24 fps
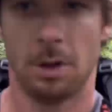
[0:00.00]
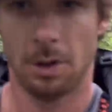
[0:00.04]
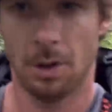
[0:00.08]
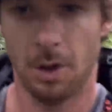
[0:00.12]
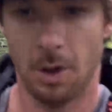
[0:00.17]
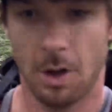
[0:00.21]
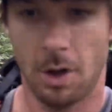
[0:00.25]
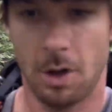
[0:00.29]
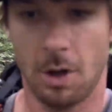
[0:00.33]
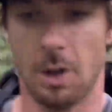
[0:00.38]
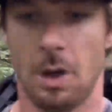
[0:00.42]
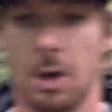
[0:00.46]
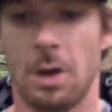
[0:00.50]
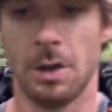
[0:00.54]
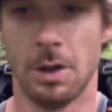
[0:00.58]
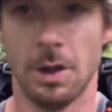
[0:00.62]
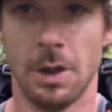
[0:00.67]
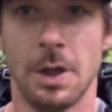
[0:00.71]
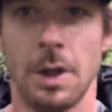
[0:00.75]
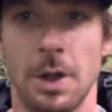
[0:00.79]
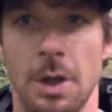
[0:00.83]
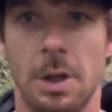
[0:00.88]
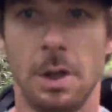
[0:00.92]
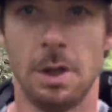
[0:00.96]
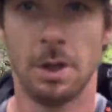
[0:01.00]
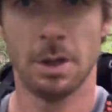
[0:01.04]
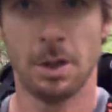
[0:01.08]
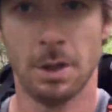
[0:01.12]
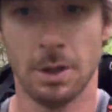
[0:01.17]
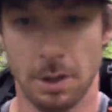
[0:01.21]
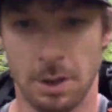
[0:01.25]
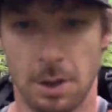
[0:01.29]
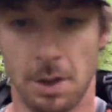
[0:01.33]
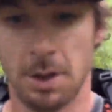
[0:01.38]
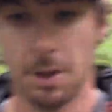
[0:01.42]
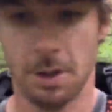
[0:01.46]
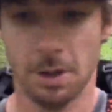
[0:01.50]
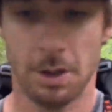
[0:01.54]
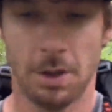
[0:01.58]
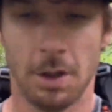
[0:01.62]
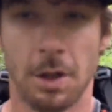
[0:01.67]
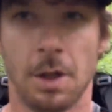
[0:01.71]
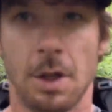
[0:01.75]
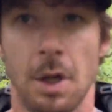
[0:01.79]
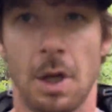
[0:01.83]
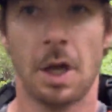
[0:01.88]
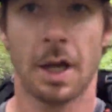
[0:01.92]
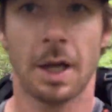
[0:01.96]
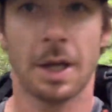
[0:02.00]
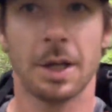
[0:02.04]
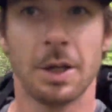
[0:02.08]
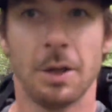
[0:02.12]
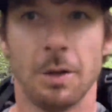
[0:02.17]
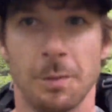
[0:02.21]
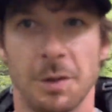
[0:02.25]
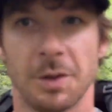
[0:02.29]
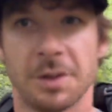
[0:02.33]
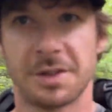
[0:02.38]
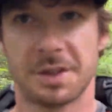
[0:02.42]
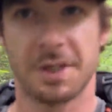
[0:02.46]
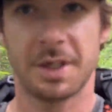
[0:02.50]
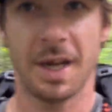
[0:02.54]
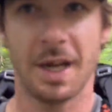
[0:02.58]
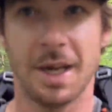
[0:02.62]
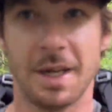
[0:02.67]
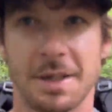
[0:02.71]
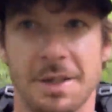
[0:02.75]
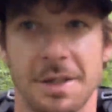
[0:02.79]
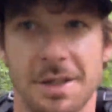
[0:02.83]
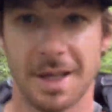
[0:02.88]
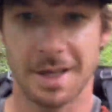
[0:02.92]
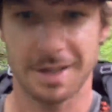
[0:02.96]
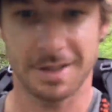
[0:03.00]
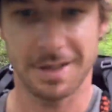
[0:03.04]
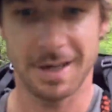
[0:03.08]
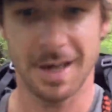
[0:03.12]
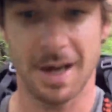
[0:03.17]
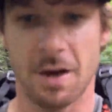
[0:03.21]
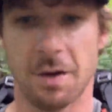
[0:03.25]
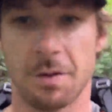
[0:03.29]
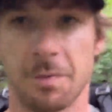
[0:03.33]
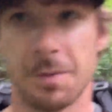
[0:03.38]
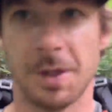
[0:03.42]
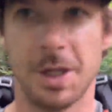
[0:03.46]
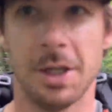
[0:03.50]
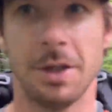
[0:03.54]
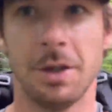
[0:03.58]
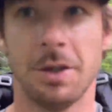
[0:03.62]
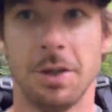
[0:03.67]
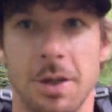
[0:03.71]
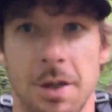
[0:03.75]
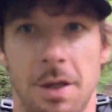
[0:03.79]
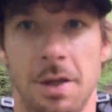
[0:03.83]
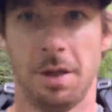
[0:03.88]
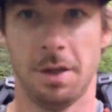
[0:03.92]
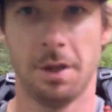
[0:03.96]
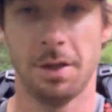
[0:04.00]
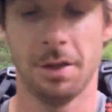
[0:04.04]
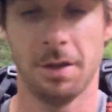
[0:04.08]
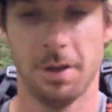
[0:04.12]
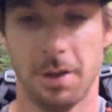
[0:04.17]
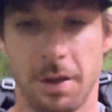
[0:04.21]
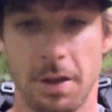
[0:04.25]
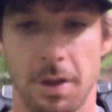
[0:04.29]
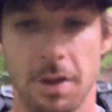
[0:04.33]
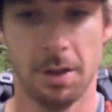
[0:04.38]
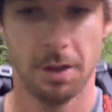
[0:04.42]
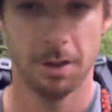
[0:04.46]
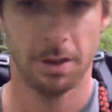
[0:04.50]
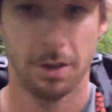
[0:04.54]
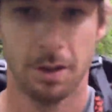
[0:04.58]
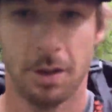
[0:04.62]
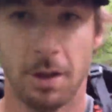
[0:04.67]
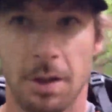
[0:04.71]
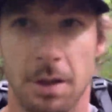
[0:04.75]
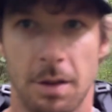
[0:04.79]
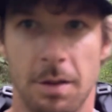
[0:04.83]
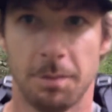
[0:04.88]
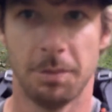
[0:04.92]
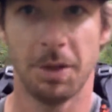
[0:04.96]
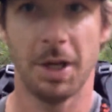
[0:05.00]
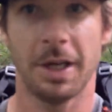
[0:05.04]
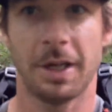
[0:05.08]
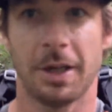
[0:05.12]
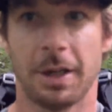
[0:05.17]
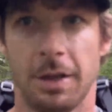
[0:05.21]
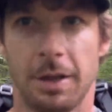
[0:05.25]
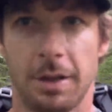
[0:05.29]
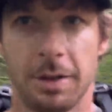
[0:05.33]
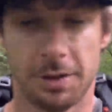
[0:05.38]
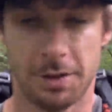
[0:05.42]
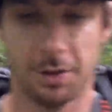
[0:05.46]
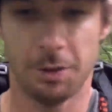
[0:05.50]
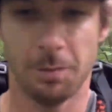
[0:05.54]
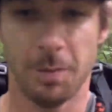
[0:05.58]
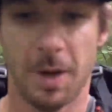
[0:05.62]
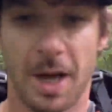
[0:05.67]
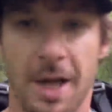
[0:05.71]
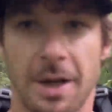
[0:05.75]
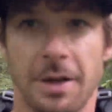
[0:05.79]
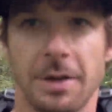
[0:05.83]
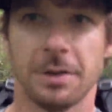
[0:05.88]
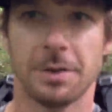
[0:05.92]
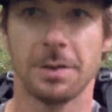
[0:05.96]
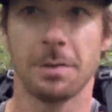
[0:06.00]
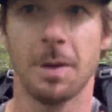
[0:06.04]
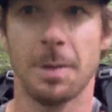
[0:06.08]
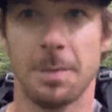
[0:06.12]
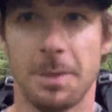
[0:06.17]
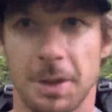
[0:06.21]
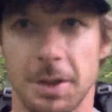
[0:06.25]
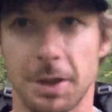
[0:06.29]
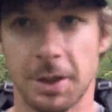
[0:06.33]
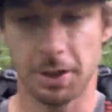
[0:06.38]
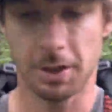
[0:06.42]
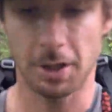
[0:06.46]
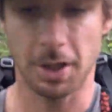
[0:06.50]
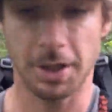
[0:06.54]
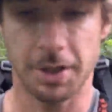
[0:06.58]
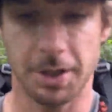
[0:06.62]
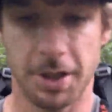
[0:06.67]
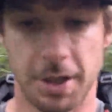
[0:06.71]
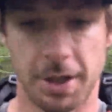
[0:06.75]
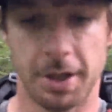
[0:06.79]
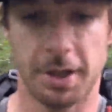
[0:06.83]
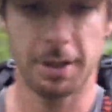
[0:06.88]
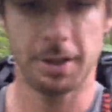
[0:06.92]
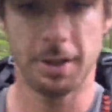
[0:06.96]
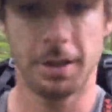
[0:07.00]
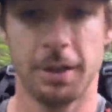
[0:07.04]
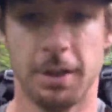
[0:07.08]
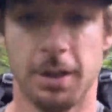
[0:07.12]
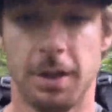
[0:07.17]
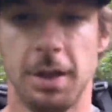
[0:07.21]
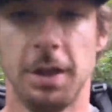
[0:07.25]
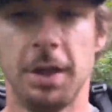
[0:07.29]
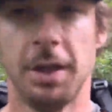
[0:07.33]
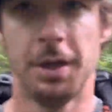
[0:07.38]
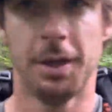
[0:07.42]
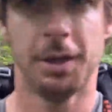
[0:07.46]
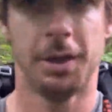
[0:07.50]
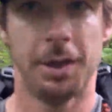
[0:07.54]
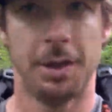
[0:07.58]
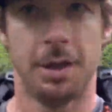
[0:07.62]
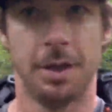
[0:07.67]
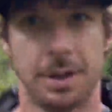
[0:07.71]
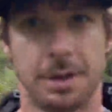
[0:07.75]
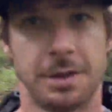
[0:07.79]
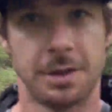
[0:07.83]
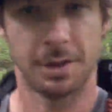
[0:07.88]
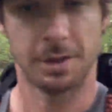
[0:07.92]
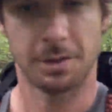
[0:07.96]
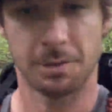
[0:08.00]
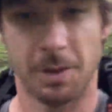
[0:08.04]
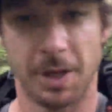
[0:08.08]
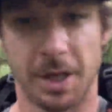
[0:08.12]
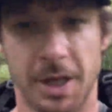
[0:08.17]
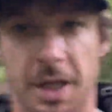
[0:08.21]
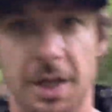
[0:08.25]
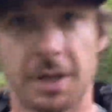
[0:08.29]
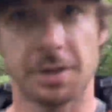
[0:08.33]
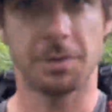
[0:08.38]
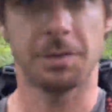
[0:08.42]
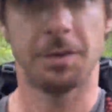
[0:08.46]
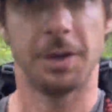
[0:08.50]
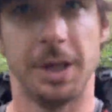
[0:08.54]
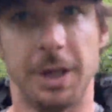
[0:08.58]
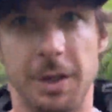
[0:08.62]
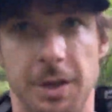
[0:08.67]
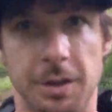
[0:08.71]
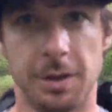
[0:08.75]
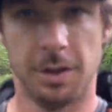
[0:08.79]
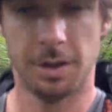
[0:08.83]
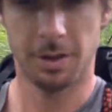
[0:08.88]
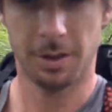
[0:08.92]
Oh, I can almost taste that town meal. I'm like 2 miles, maybe a little under. This is when it gets real.